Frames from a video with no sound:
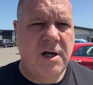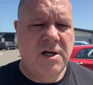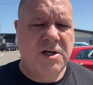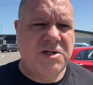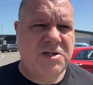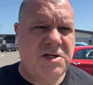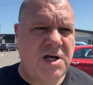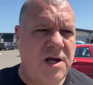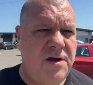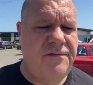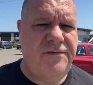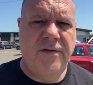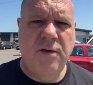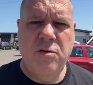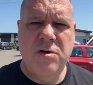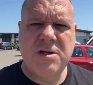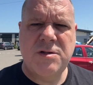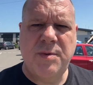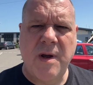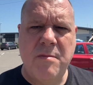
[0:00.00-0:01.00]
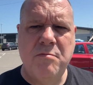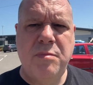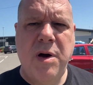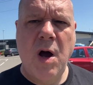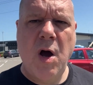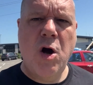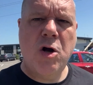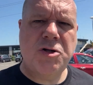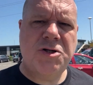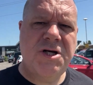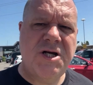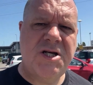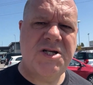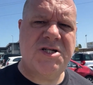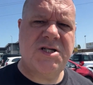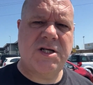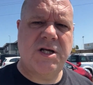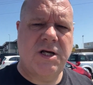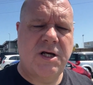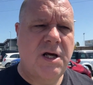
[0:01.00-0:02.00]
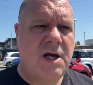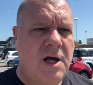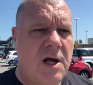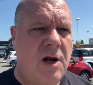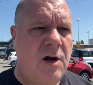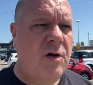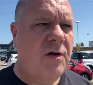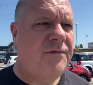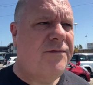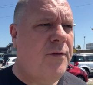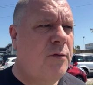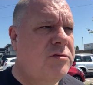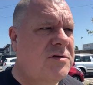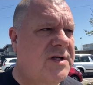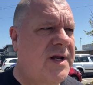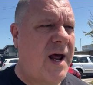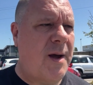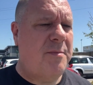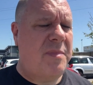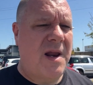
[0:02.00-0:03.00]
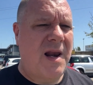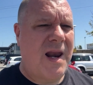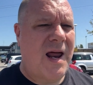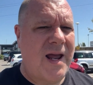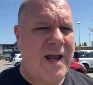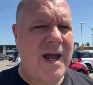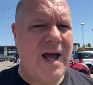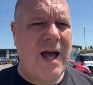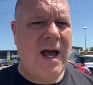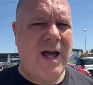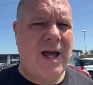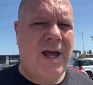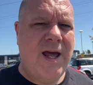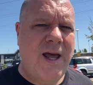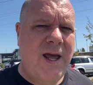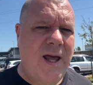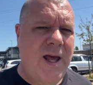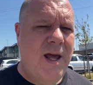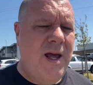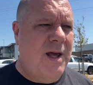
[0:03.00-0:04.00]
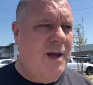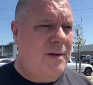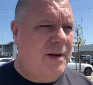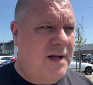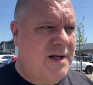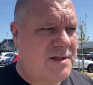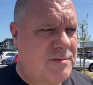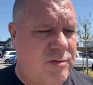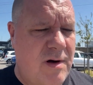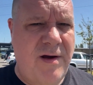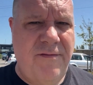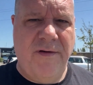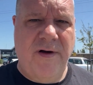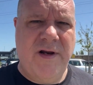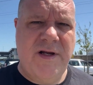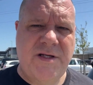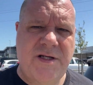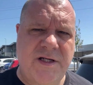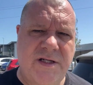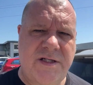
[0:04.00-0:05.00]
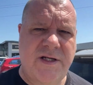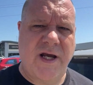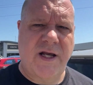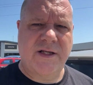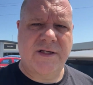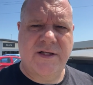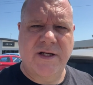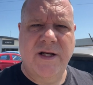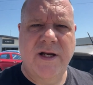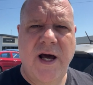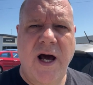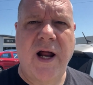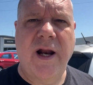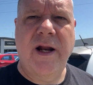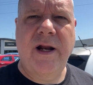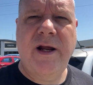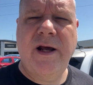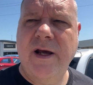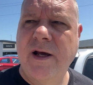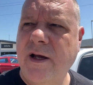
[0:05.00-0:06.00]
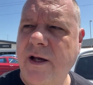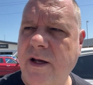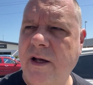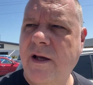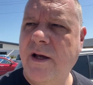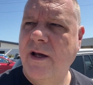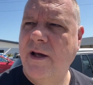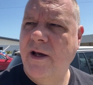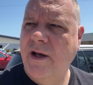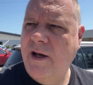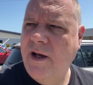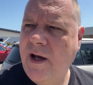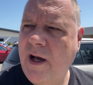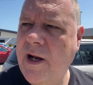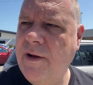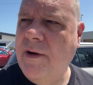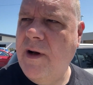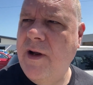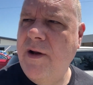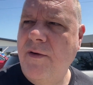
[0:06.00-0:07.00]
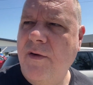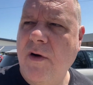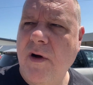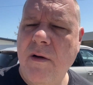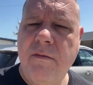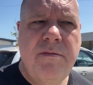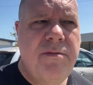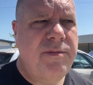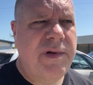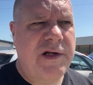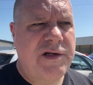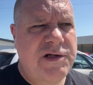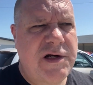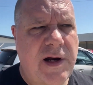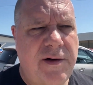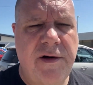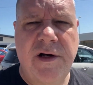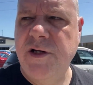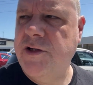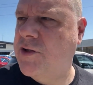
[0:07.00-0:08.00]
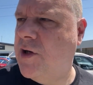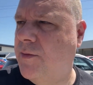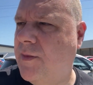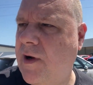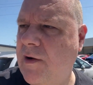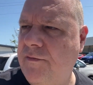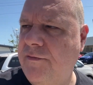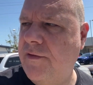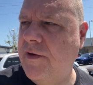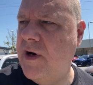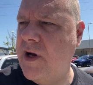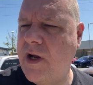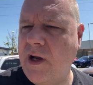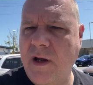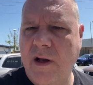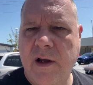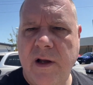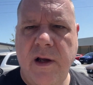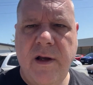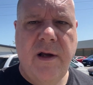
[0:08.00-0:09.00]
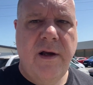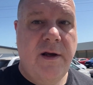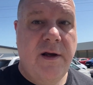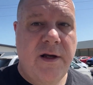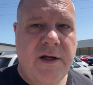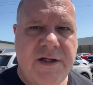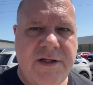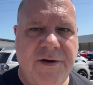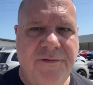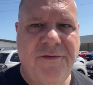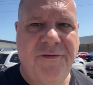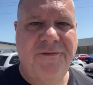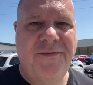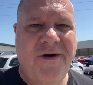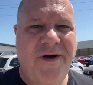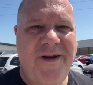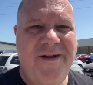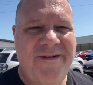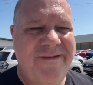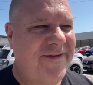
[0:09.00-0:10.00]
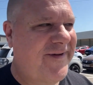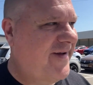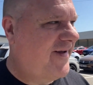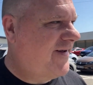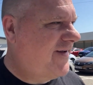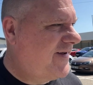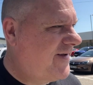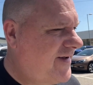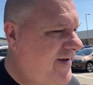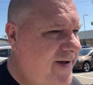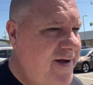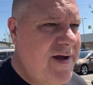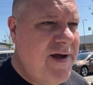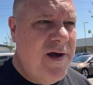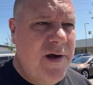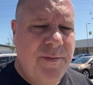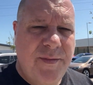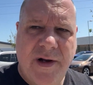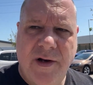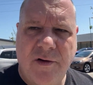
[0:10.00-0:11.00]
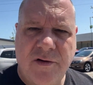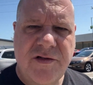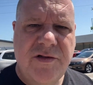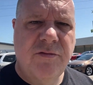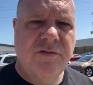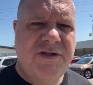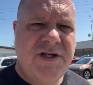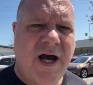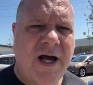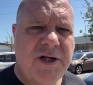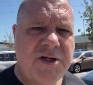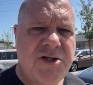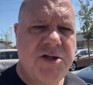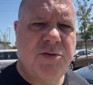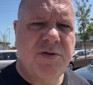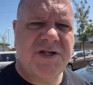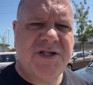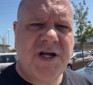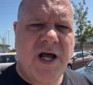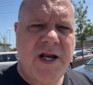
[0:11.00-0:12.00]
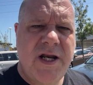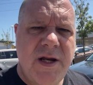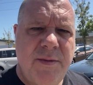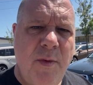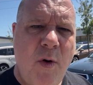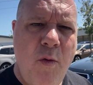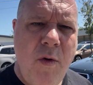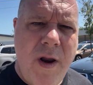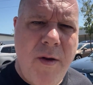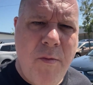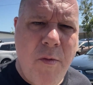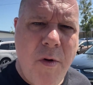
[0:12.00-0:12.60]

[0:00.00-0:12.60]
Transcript: Seafood has been purchased. Looking forward to that a bit later. This weather, this is second to none. Anyway, here I am, big charity shop over here. See if we can find anything. Be a nice little touch to a Sunday morning,